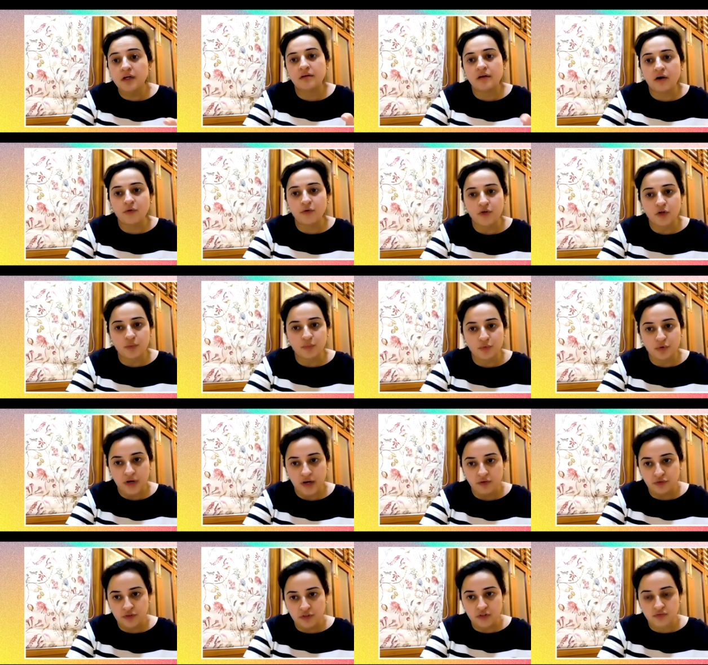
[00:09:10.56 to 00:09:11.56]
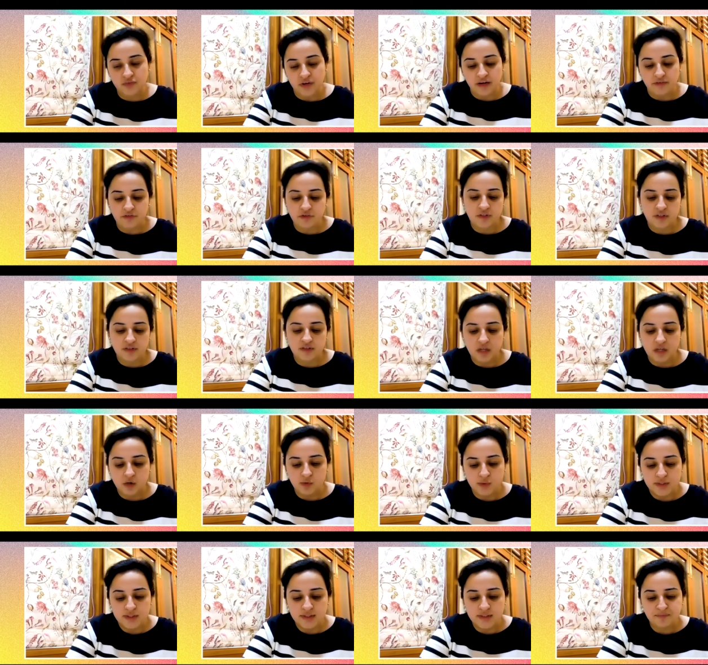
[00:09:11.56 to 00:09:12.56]
around your bread for this five to six
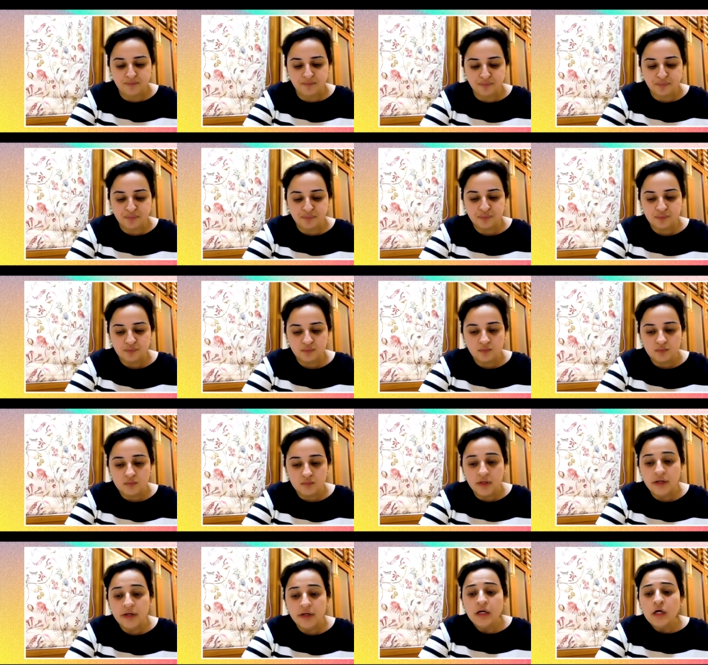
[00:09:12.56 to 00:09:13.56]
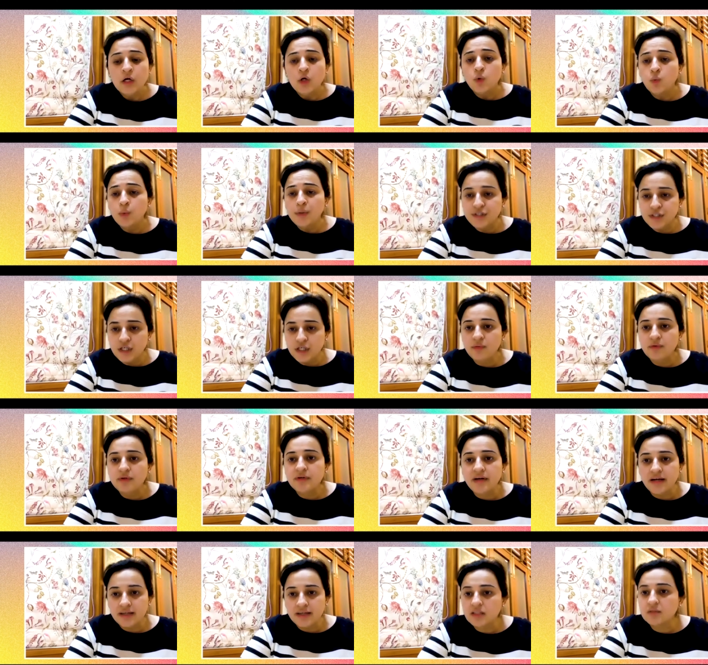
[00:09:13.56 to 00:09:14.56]
hours whichever
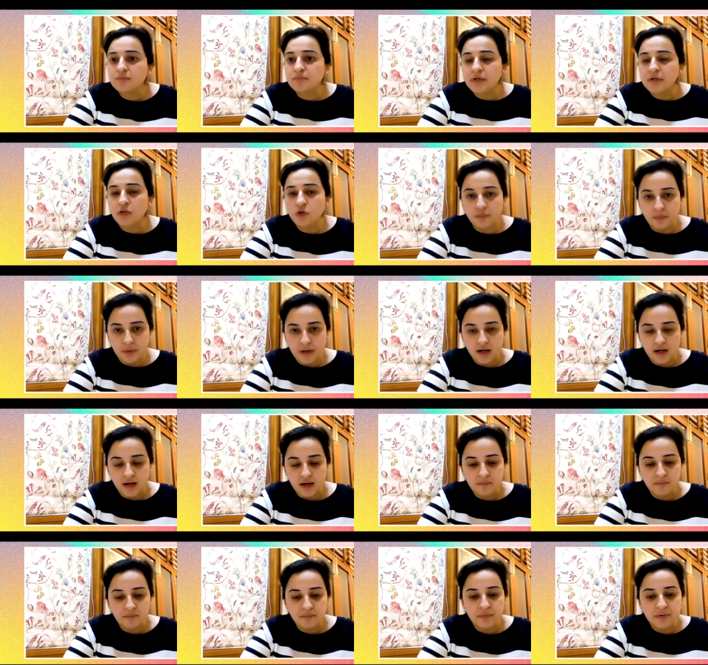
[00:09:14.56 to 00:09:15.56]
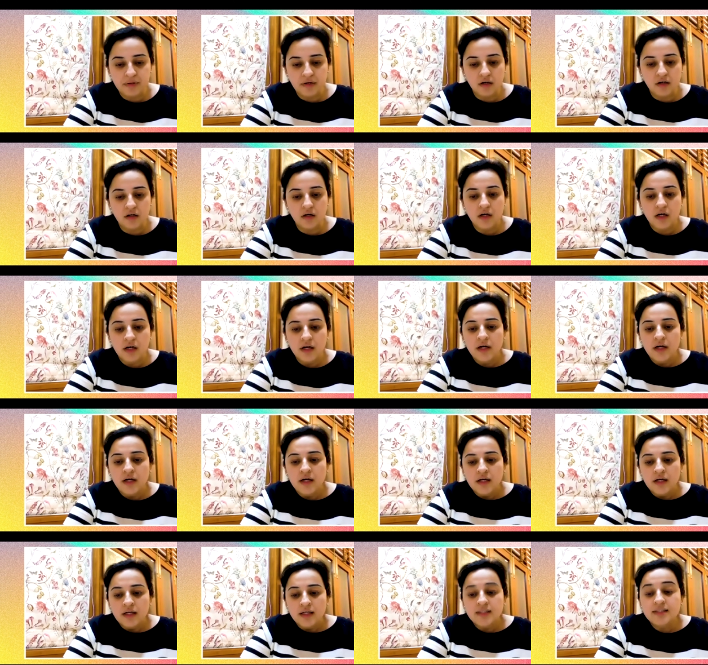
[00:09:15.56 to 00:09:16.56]
recipe you pick up, uh,
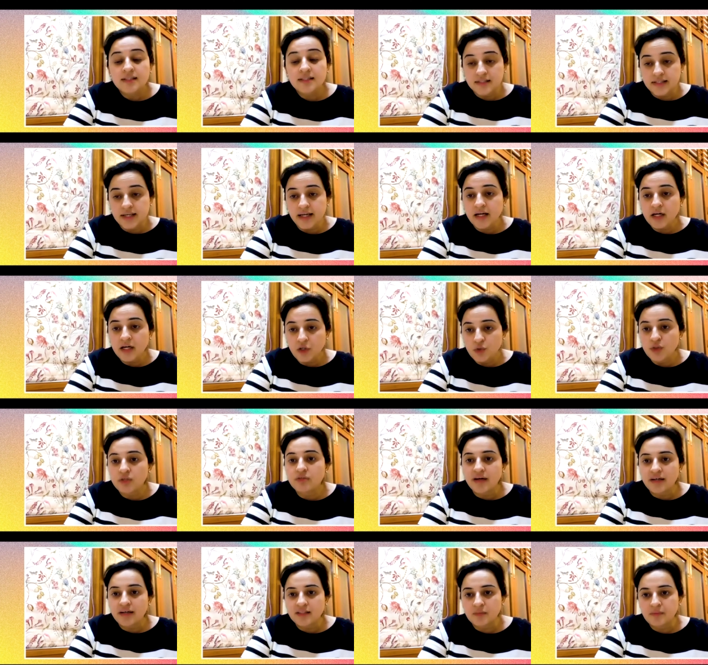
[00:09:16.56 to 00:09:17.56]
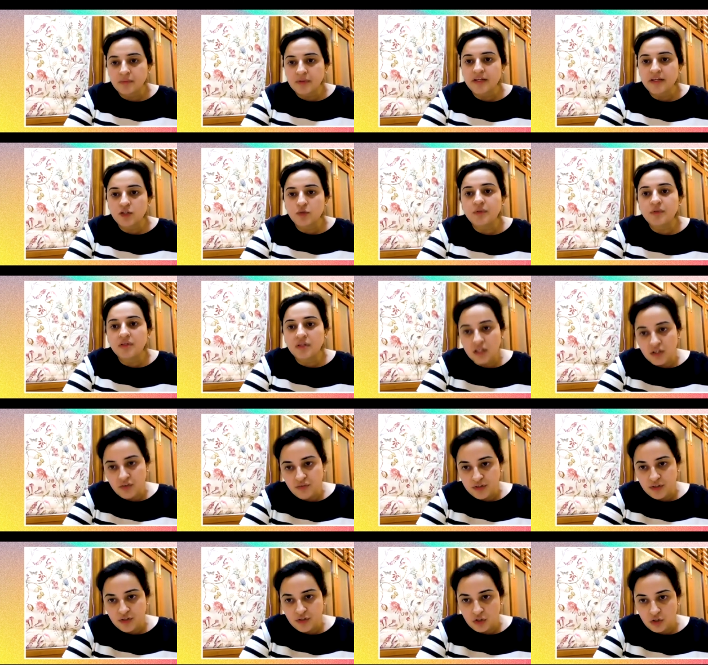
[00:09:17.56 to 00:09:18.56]
stick to the recipe that's been
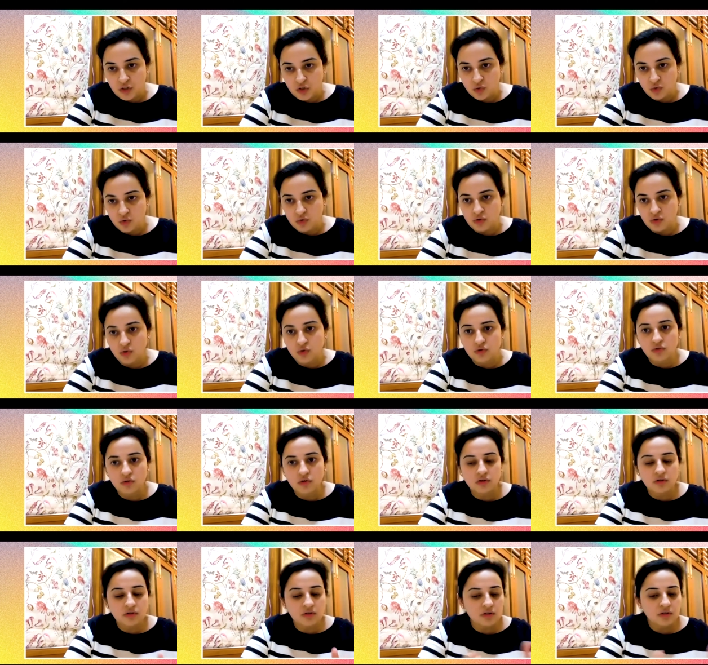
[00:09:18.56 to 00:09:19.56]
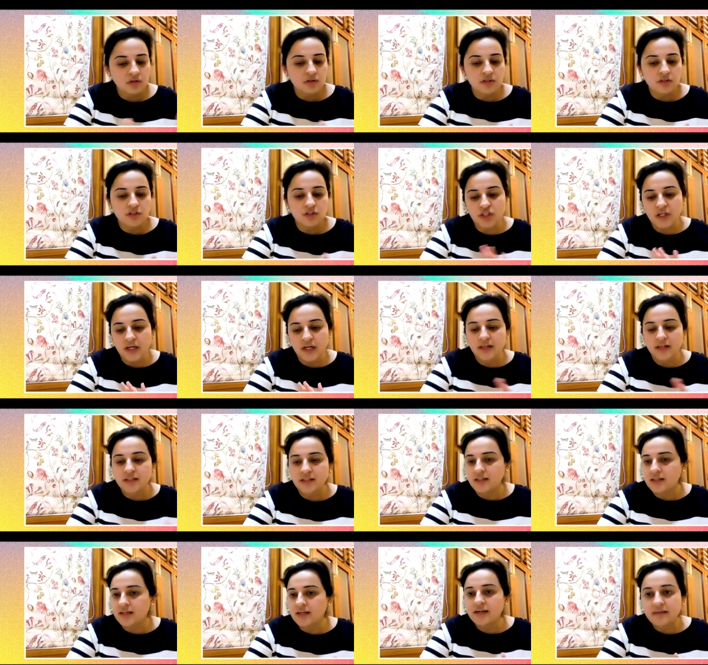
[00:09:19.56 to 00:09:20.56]
given to you. Do not uh, change
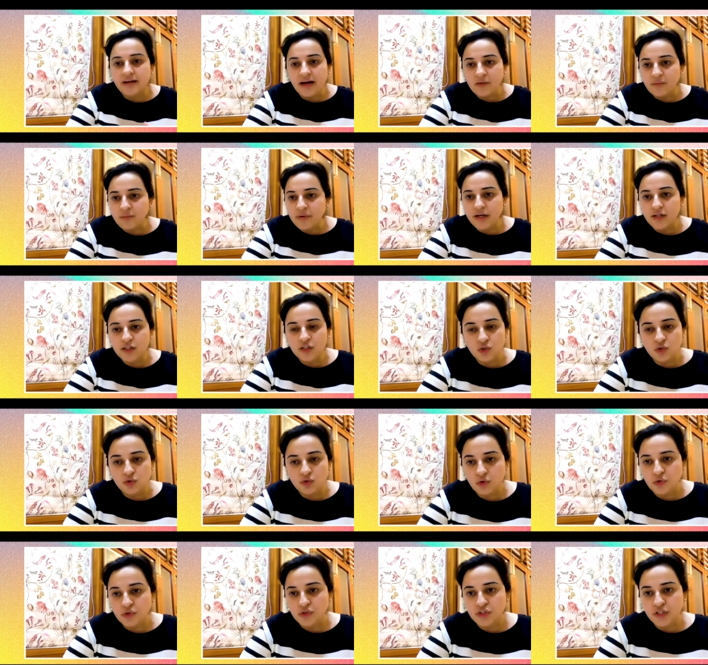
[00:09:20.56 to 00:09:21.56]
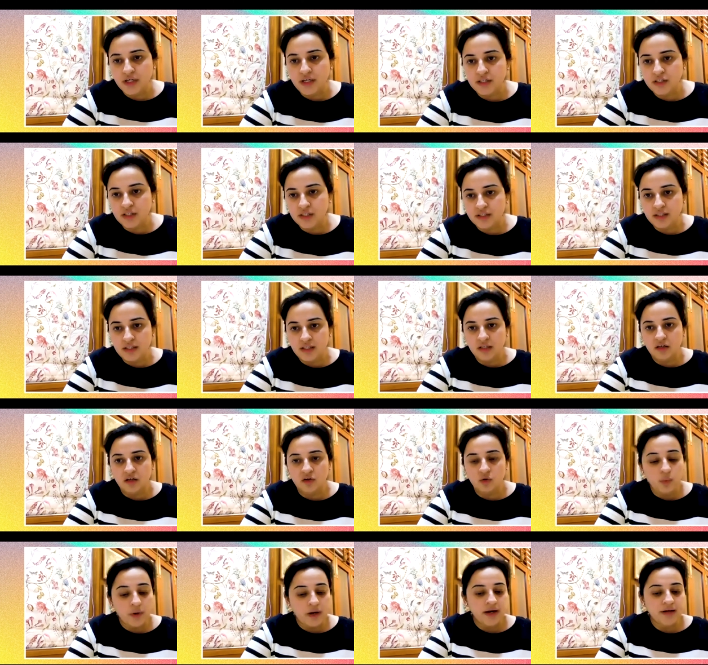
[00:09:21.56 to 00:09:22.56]
any grammage, do not change any
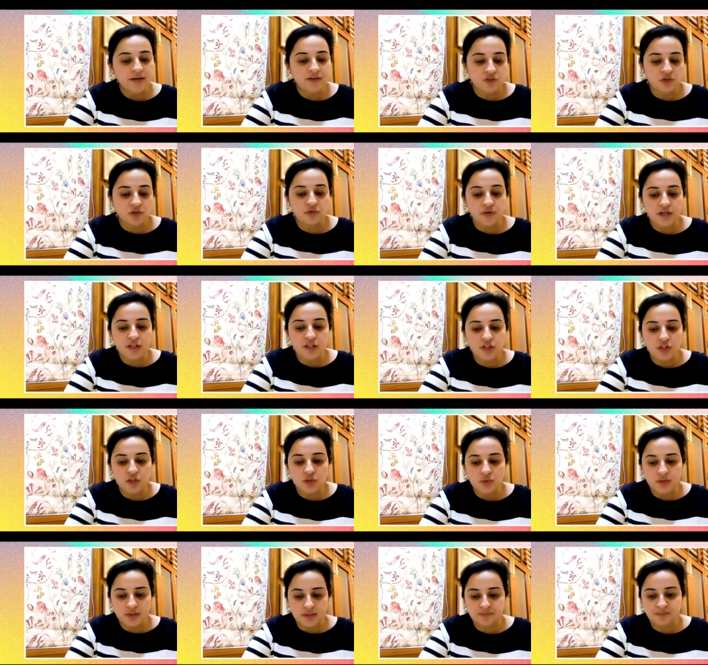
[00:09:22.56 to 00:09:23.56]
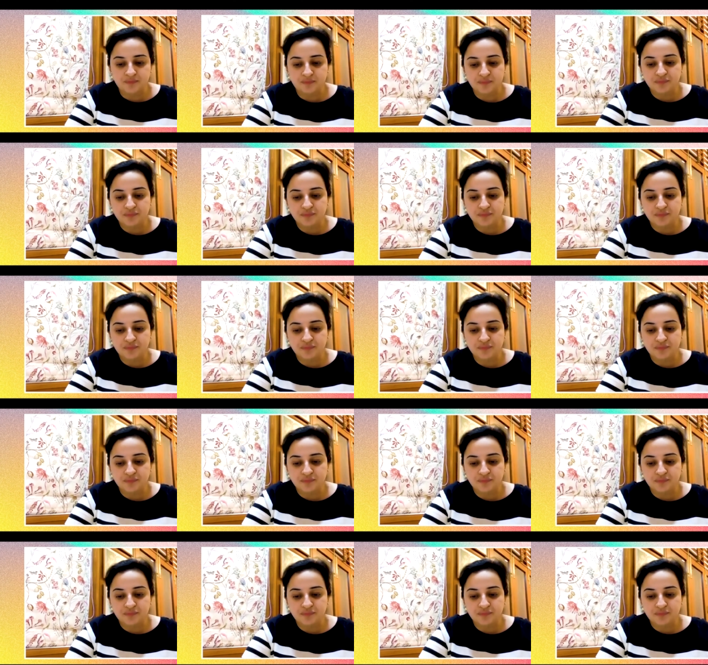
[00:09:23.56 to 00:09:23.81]
weights or ratios,